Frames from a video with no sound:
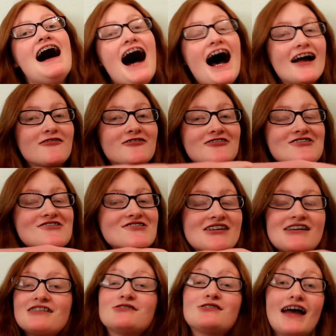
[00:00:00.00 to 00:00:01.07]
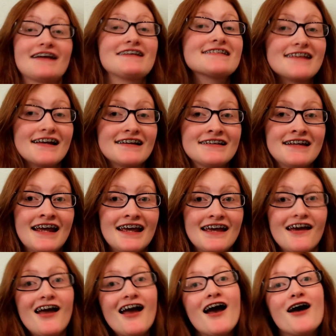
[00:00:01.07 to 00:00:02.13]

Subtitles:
I will see you next Sunday.